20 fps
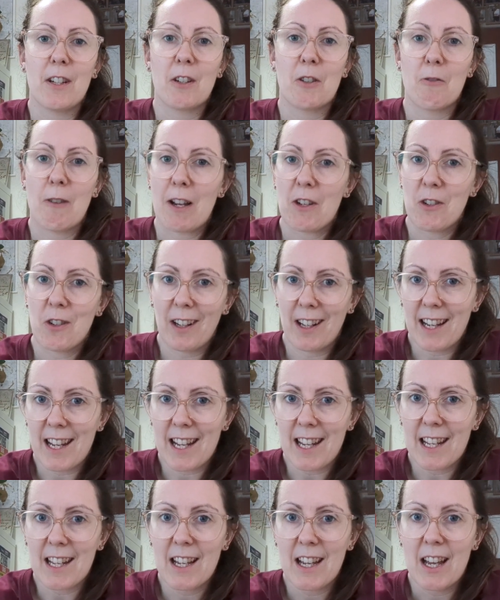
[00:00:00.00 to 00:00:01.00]

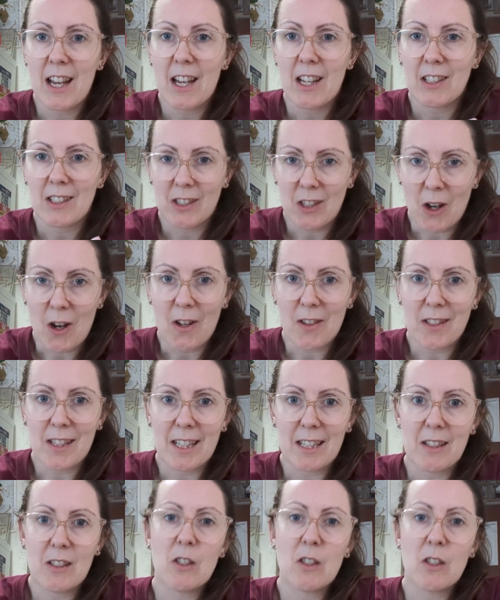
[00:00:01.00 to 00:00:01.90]
gradually started